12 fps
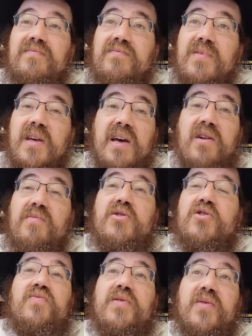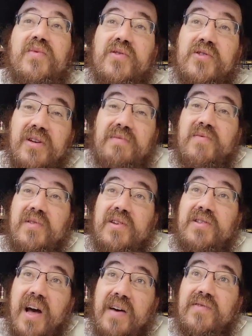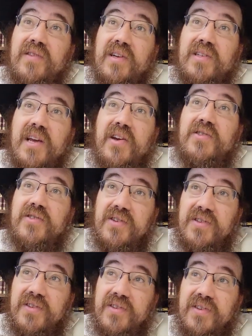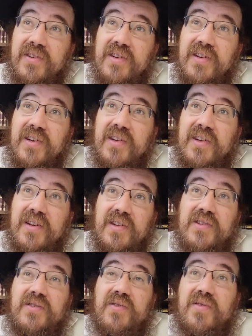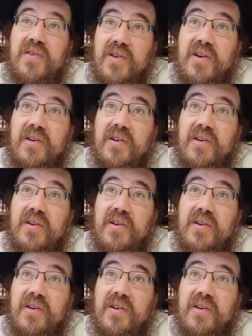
Yeah, I don't mean just read the words. I mean really daven. Like take your siddur, start thinking.